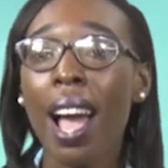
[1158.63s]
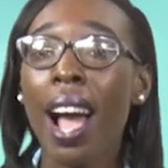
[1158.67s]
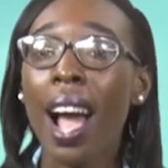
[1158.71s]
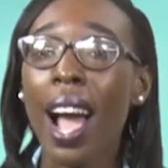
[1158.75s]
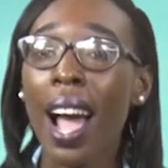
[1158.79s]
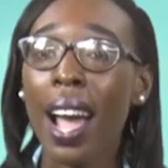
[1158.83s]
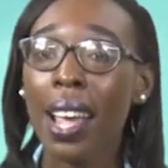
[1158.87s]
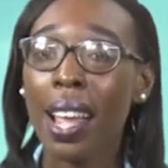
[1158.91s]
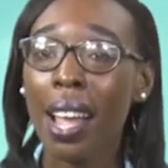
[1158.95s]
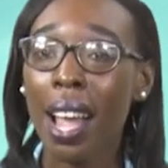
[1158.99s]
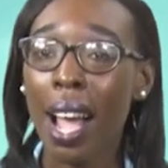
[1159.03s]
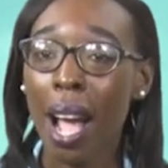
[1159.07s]

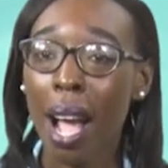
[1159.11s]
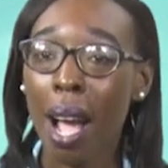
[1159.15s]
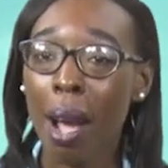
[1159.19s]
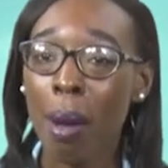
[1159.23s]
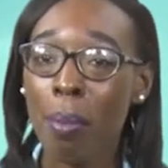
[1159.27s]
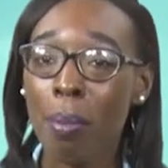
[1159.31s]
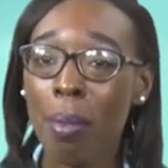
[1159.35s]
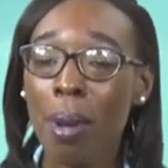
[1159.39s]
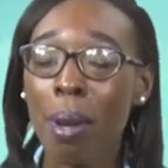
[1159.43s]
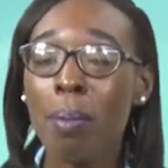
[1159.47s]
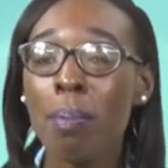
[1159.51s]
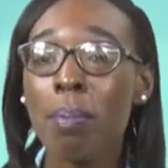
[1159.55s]
I
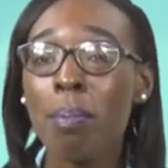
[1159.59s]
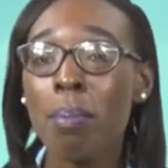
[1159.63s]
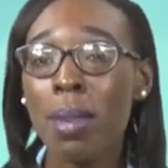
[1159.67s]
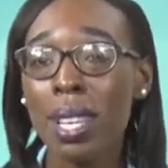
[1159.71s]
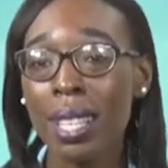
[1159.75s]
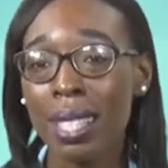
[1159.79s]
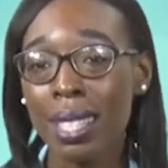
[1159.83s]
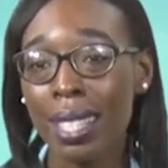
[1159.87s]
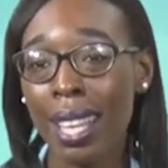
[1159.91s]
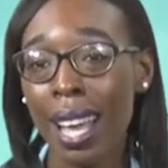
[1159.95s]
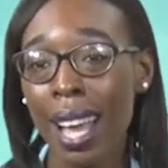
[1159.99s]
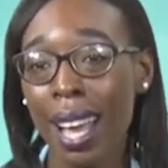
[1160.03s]
am
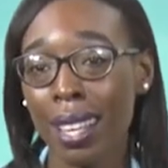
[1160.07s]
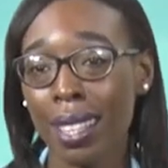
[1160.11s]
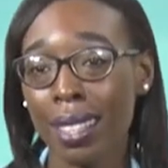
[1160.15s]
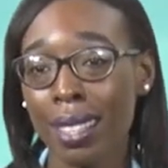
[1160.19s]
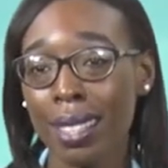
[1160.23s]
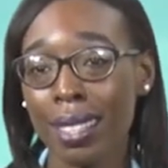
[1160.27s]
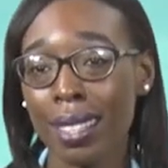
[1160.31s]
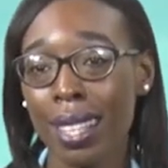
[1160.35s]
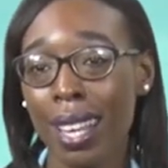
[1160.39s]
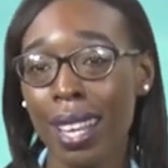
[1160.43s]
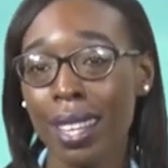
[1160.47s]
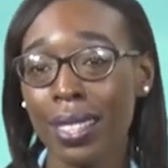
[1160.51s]
Miss
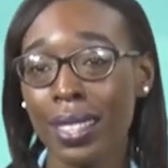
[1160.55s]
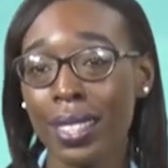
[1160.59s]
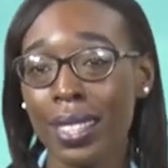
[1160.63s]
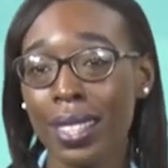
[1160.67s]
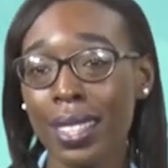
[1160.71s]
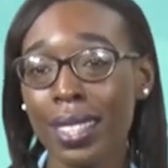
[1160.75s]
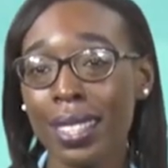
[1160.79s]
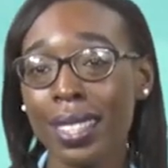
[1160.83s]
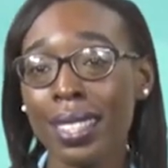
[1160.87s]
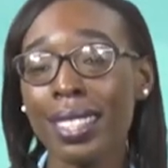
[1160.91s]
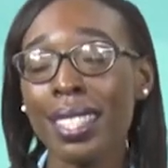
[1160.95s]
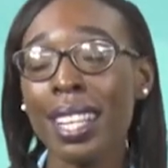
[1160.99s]

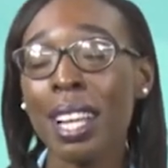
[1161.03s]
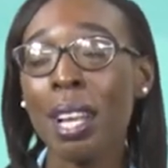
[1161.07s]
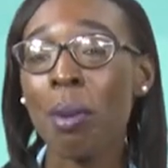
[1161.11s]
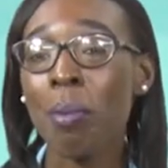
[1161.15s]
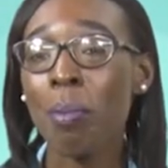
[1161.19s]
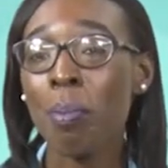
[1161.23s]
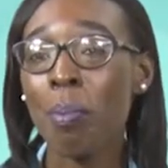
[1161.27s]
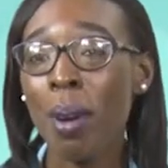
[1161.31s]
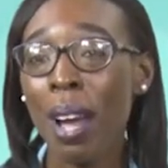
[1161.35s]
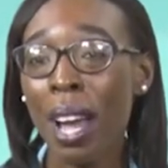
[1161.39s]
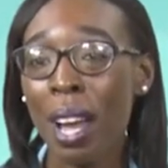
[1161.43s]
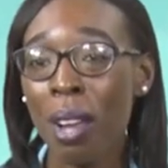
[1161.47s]
Alexander
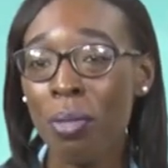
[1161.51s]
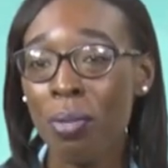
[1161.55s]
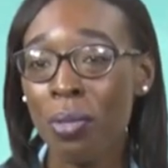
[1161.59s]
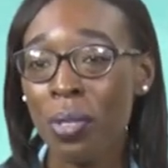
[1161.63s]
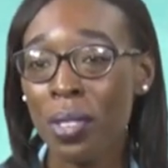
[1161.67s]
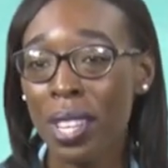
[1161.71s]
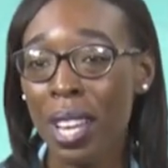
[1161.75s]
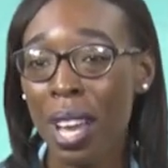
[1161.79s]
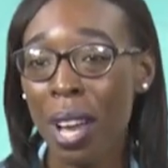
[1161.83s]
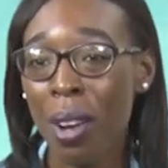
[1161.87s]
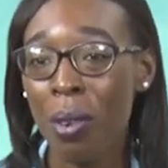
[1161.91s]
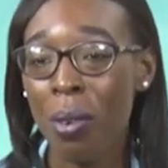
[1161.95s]
saying bye
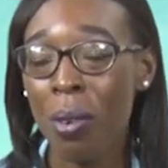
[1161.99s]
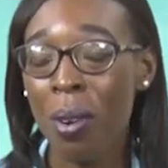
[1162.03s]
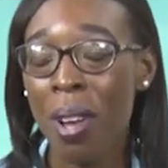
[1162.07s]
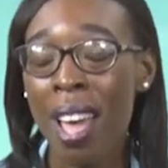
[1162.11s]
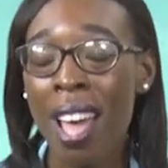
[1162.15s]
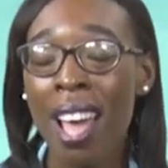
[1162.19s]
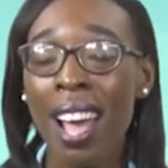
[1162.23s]
for now